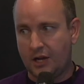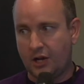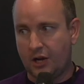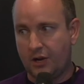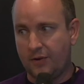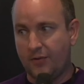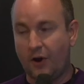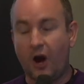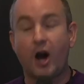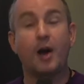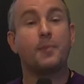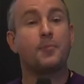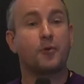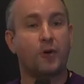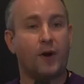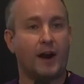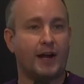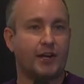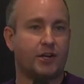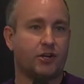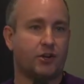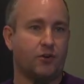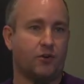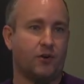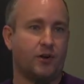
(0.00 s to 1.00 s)
kind of hyper
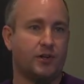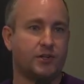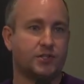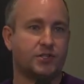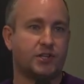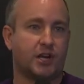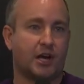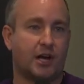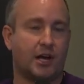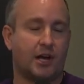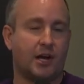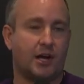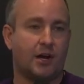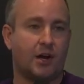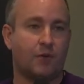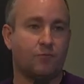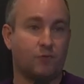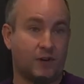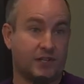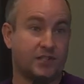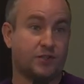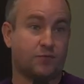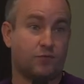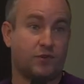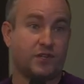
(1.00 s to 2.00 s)
accurate uh,
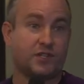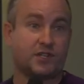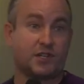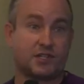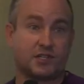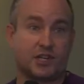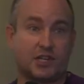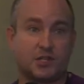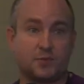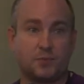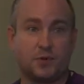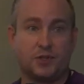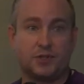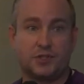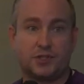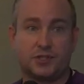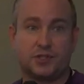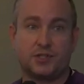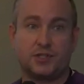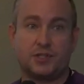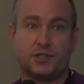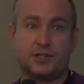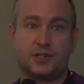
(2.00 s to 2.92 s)
risk risk assessments.